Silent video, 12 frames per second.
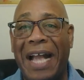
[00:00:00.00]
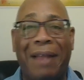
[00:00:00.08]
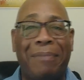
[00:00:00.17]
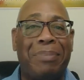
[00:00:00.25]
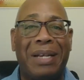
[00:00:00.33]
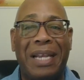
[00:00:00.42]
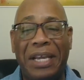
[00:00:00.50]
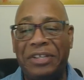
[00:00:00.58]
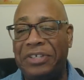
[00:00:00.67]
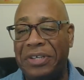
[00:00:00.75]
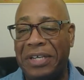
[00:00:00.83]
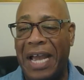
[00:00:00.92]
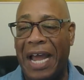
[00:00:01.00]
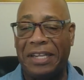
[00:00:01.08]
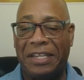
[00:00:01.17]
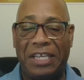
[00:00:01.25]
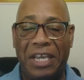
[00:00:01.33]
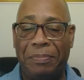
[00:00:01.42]
God bless you.
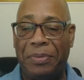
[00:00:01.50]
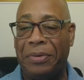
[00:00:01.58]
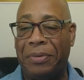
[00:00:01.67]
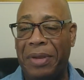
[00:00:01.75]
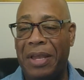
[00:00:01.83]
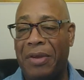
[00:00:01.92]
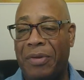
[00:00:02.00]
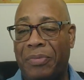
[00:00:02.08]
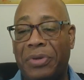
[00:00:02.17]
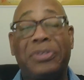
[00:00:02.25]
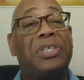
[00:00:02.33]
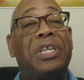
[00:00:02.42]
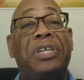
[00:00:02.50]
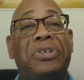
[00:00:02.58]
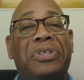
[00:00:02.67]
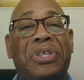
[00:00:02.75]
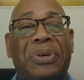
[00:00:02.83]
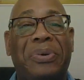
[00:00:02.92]
God keep you. We'll see
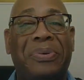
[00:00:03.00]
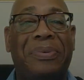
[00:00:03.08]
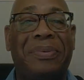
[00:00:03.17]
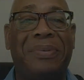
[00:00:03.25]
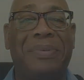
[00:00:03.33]
you soon.